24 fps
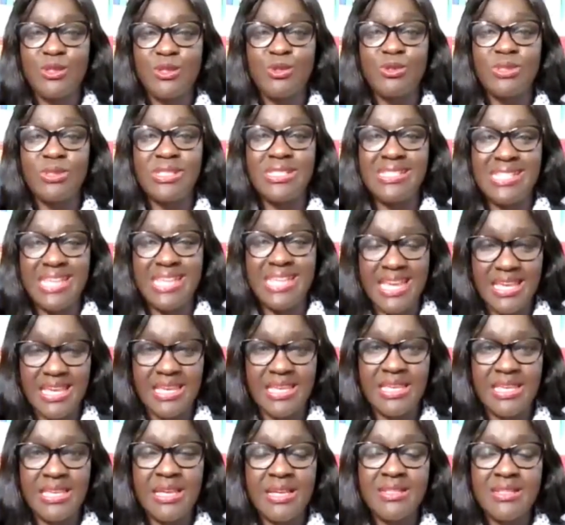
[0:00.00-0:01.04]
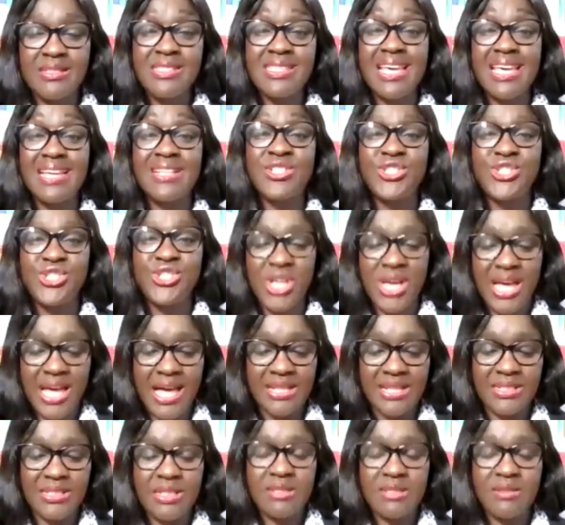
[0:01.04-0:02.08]
today take
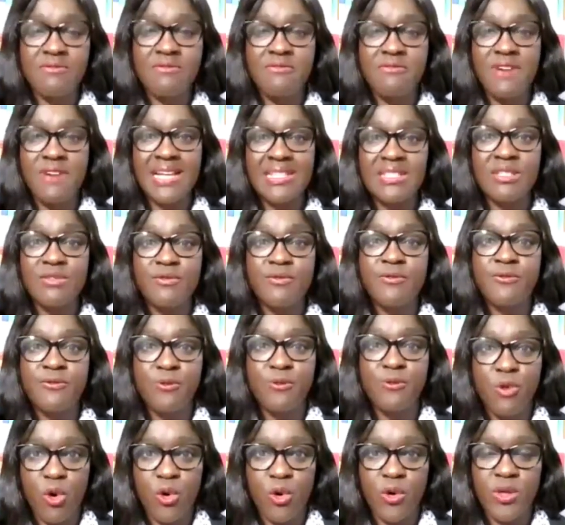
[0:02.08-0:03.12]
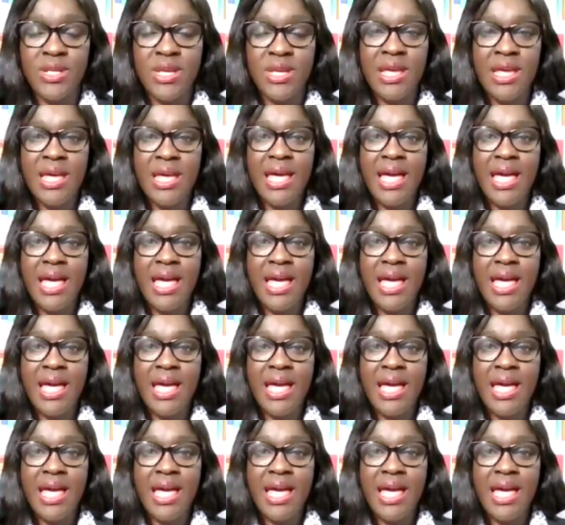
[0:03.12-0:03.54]
charge in fighting fraud